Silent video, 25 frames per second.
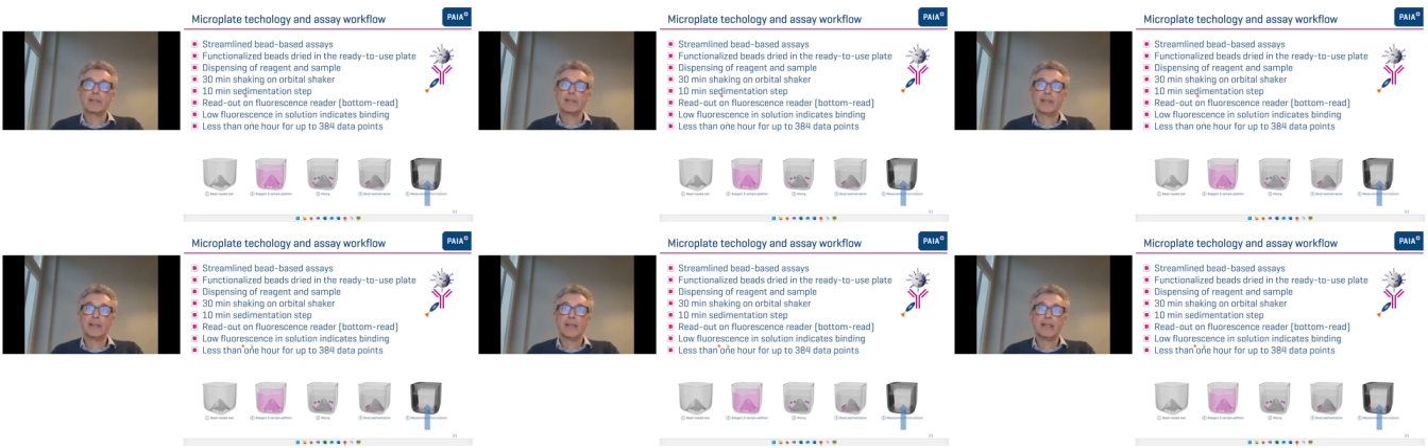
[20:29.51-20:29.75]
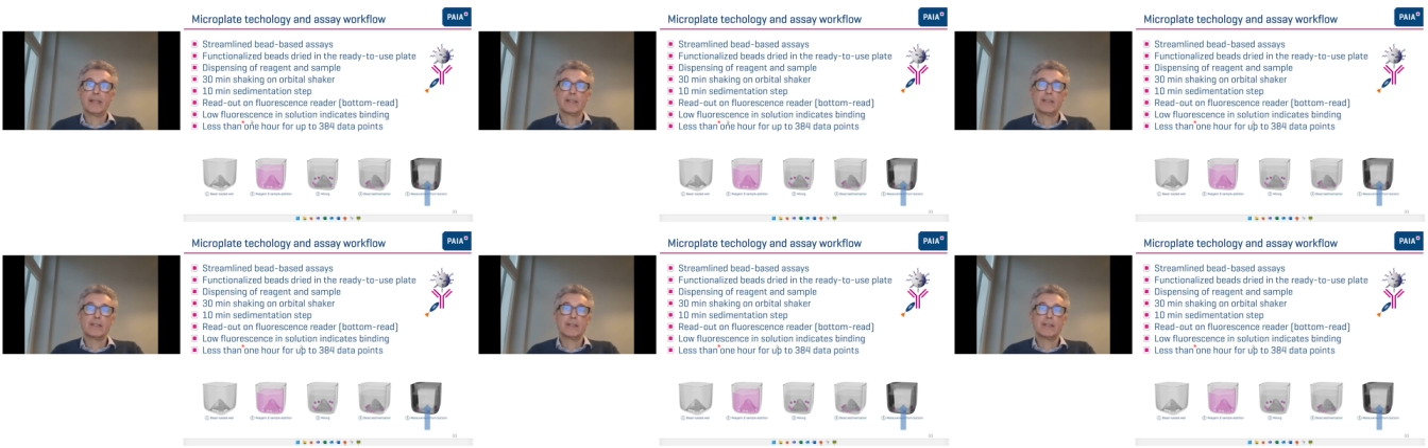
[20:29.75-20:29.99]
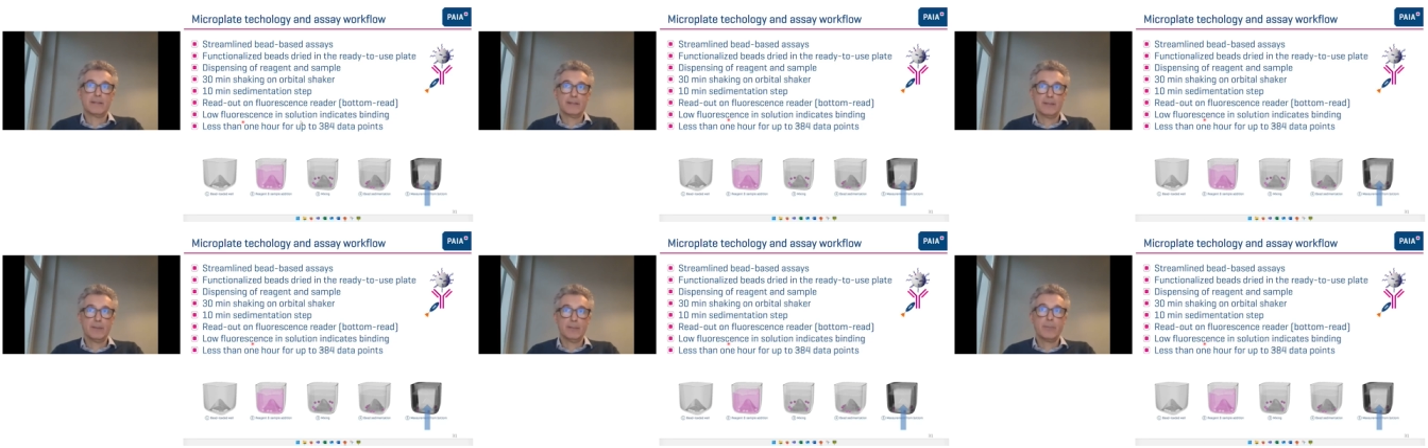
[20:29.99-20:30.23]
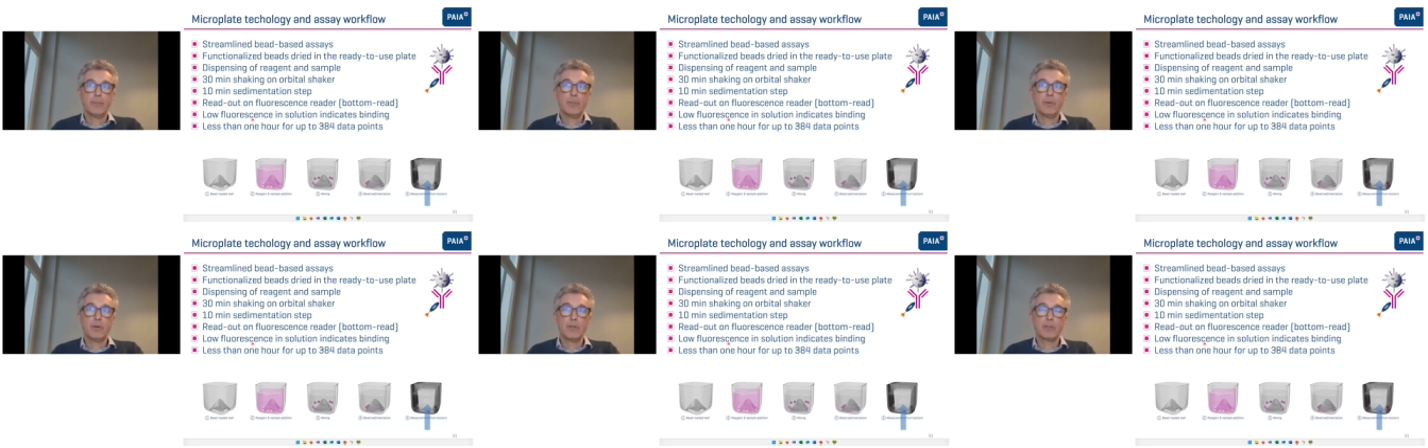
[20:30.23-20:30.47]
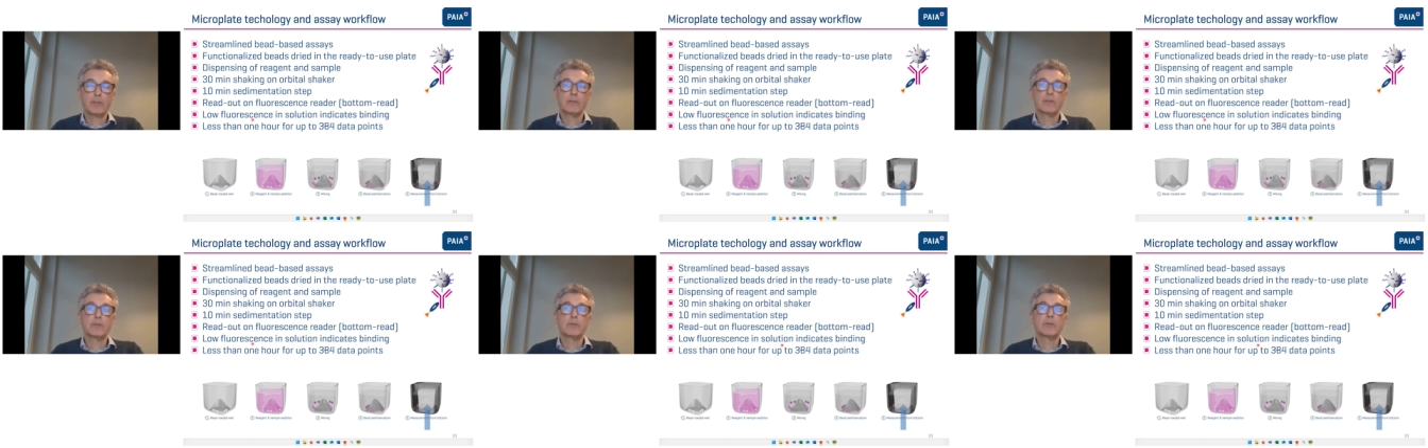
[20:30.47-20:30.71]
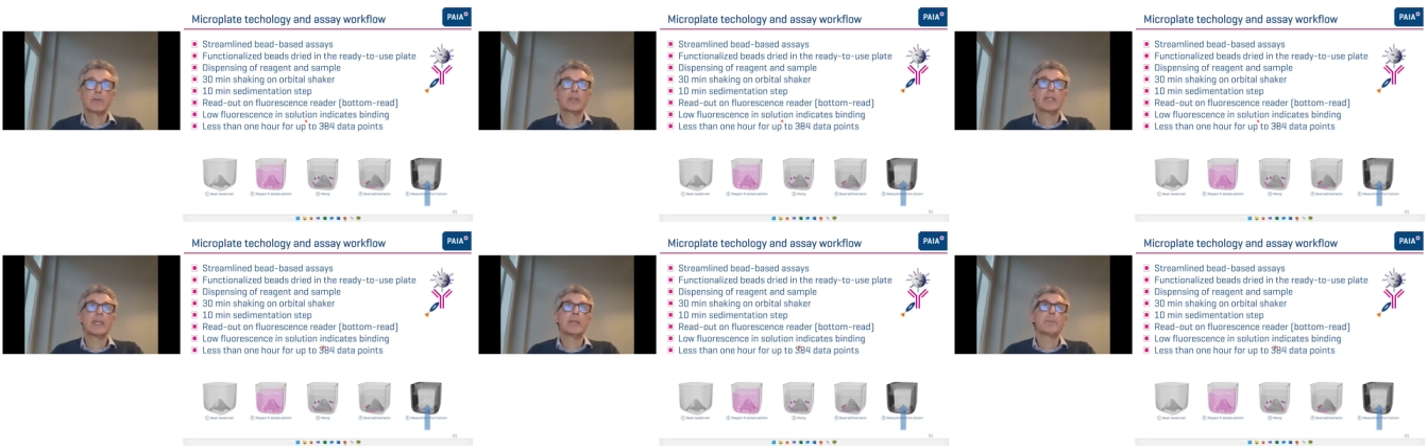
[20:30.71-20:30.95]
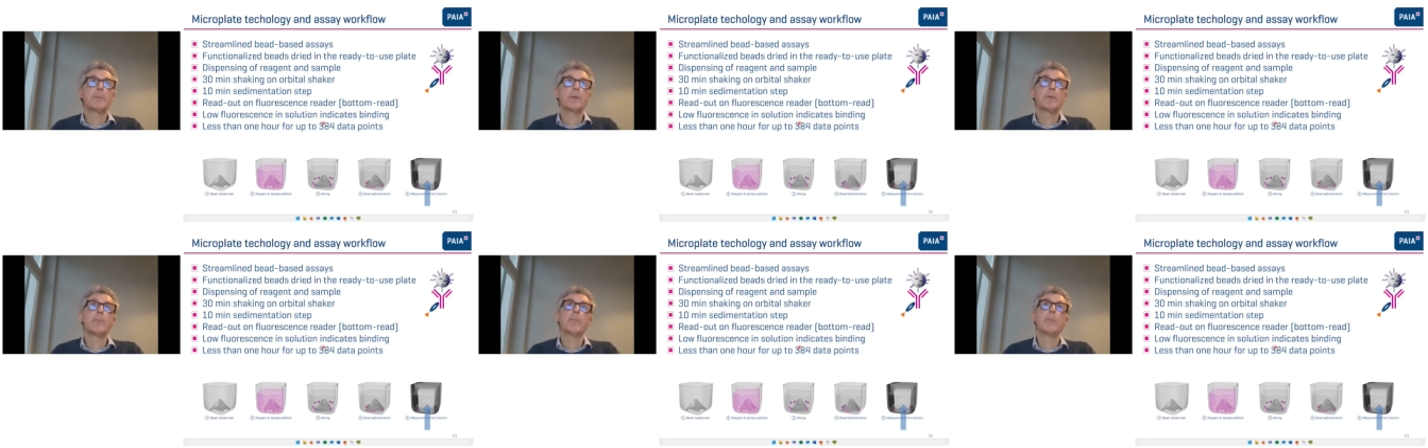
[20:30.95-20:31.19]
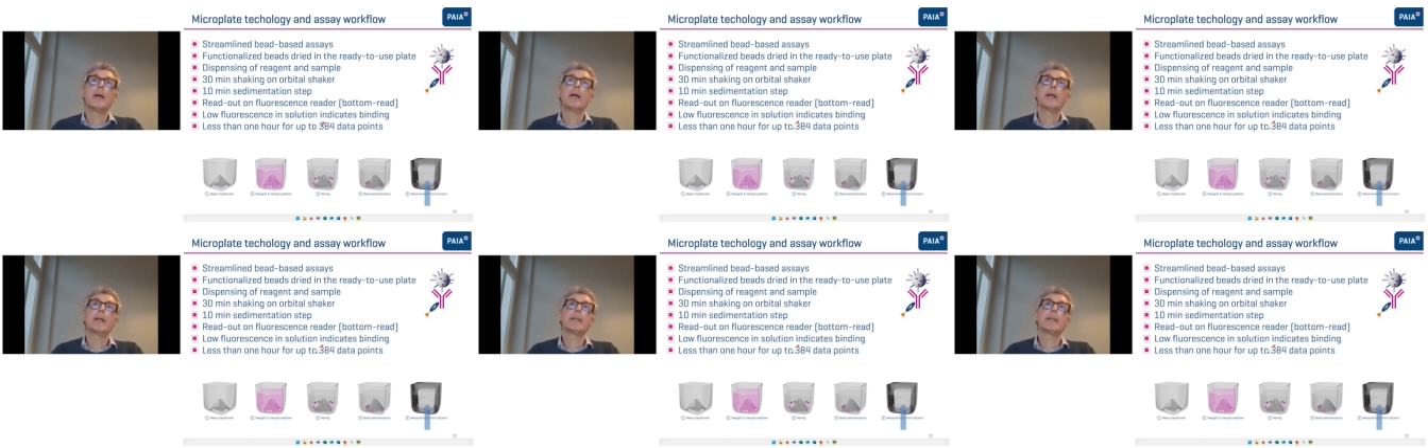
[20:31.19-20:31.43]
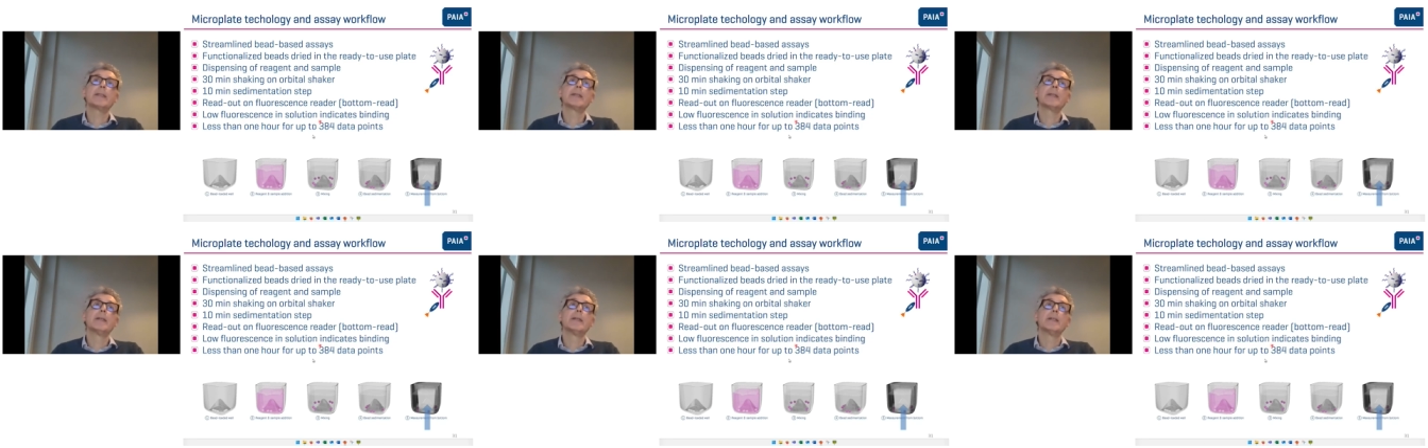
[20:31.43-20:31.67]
and that's important to keep in mind.